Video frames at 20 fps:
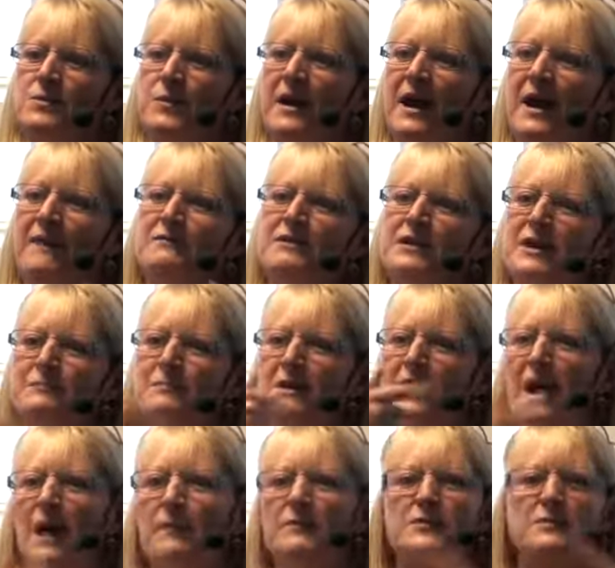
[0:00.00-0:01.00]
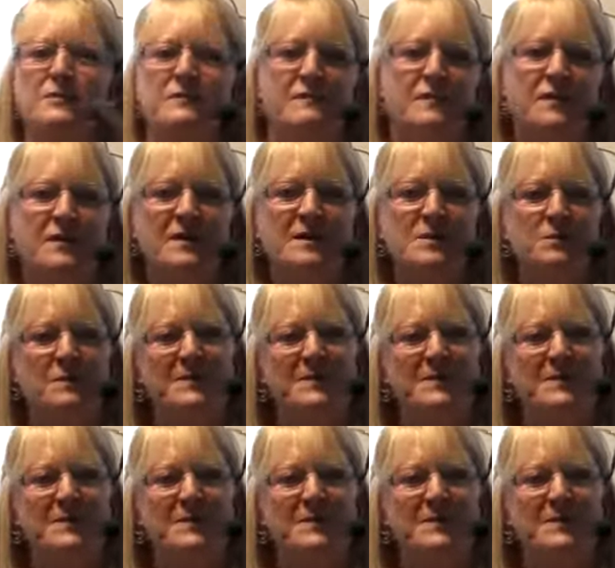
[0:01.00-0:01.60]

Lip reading: where everything becomes reversed,